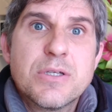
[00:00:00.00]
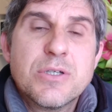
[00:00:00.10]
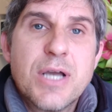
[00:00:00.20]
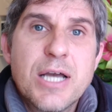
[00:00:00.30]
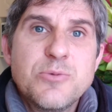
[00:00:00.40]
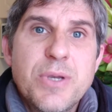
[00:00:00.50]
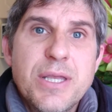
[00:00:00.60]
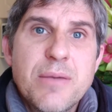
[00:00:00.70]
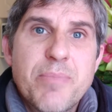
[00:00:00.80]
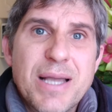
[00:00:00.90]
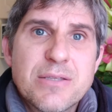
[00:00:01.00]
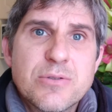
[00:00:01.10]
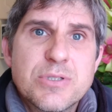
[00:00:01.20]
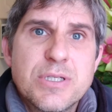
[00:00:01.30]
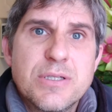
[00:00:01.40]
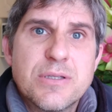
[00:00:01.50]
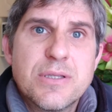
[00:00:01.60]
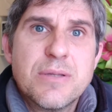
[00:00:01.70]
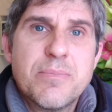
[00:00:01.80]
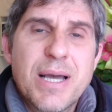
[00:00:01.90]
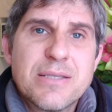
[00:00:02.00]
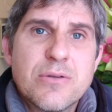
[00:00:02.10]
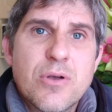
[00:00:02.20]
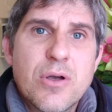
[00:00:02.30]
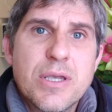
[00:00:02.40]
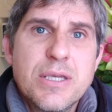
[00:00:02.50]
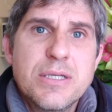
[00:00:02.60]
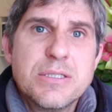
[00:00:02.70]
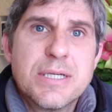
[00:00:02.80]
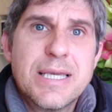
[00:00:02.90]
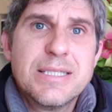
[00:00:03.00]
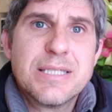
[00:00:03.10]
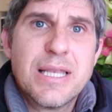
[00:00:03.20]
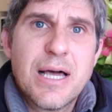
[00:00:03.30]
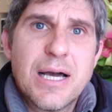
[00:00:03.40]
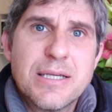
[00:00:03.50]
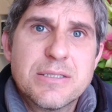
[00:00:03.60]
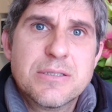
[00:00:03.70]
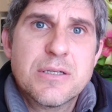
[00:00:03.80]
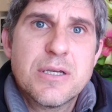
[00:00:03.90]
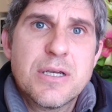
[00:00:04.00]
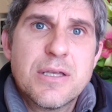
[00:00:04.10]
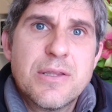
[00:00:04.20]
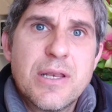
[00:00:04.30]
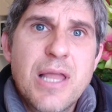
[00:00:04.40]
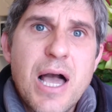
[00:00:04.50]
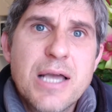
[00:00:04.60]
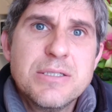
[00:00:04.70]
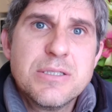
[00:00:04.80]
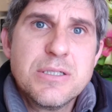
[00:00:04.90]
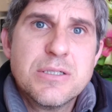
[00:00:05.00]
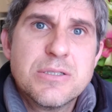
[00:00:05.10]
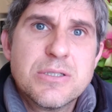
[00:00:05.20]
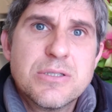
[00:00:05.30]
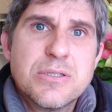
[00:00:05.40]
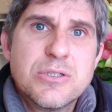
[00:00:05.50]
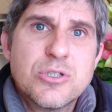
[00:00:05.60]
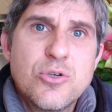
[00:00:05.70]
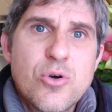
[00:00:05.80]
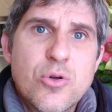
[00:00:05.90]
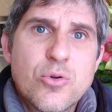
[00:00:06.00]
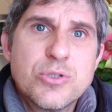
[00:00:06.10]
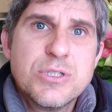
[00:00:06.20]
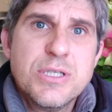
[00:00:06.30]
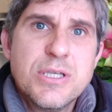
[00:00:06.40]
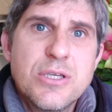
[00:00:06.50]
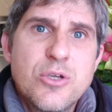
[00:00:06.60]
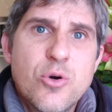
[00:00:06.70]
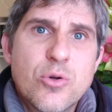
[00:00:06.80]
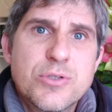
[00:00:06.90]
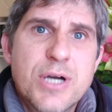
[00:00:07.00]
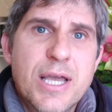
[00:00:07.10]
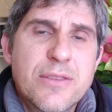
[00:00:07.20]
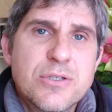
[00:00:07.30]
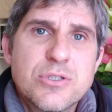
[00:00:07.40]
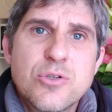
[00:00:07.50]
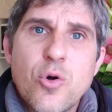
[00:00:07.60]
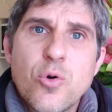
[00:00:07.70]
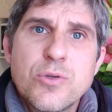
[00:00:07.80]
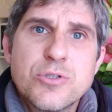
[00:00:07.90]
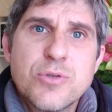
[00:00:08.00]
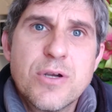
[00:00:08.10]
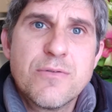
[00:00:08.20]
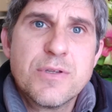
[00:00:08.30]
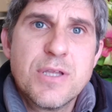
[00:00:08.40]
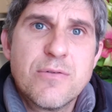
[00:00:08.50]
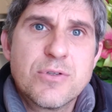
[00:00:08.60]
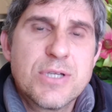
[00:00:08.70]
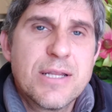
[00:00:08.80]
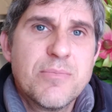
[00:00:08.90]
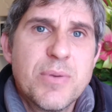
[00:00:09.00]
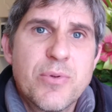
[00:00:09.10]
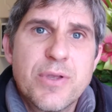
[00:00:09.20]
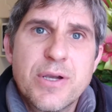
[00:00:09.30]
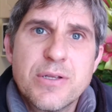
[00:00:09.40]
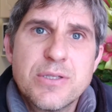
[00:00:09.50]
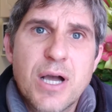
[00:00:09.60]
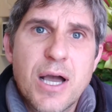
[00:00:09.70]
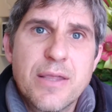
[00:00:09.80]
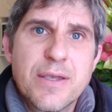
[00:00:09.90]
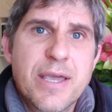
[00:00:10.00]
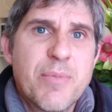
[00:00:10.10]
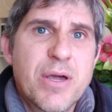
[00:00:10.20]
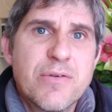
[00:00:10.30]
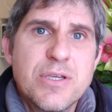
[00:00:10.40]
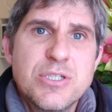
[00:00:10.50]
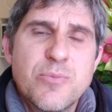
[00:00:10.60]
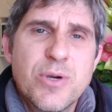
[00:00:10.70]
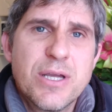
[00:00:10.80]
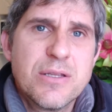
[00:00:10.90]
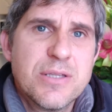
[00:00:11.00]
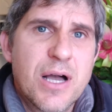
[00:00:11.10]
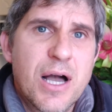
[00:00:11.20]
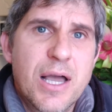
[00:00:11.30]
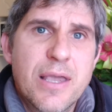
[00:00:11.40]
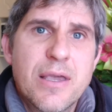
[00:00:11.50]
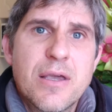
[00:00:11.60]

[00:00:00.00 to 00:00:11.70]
So, guys, we're in a battle scene, and the battle is against lies. The lies is this: you're all sinking, you're all dying. This is the oldest trick of the devil, telling people they're going to die. They came out of Egypt, we're going to die.